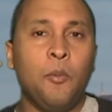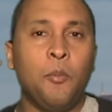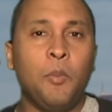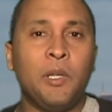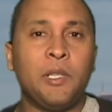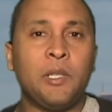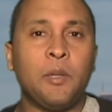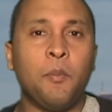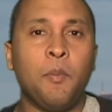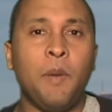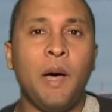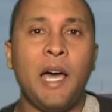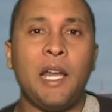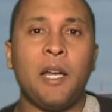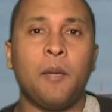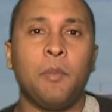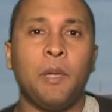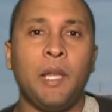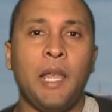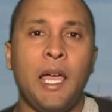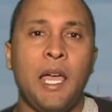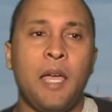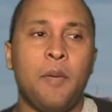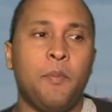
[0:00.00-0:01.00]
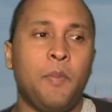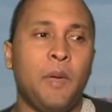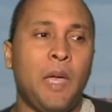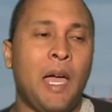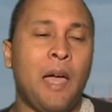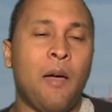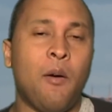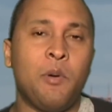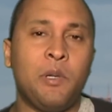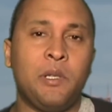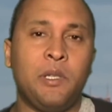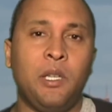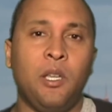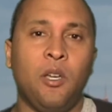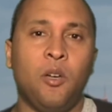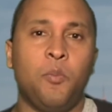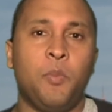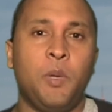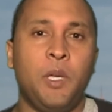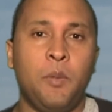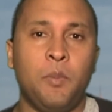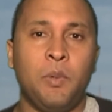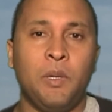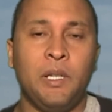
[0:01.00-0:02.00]
But the bottom line, I always
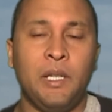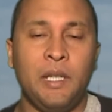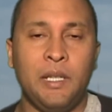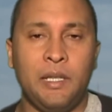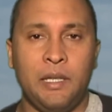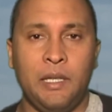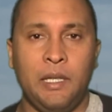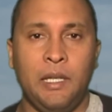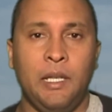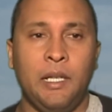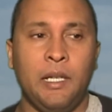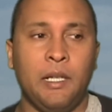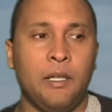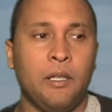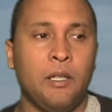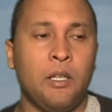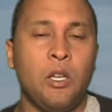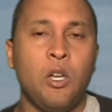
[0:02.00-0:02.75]
tell people, listen here.